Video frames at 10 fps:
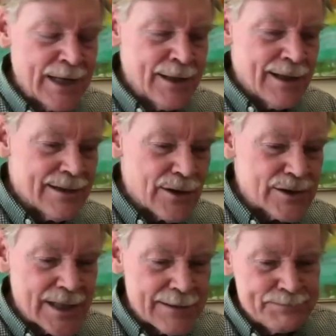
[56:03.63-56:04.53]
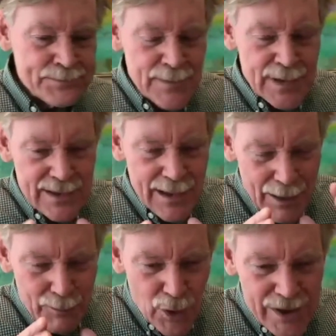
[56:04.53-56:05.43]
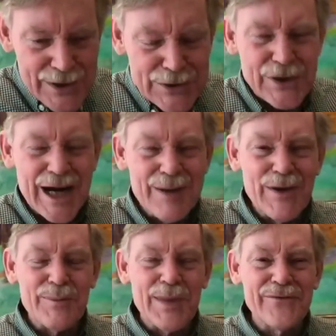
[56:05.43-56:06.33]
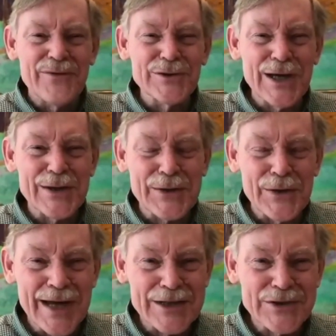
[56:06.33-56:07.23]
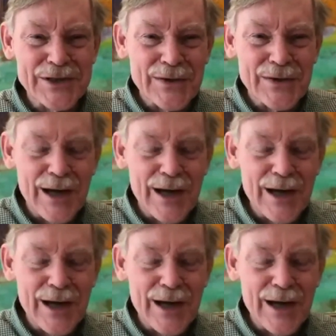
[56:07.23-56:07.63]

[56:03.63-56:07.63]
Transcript: there's a book that's going to come out by Phil Zellico next year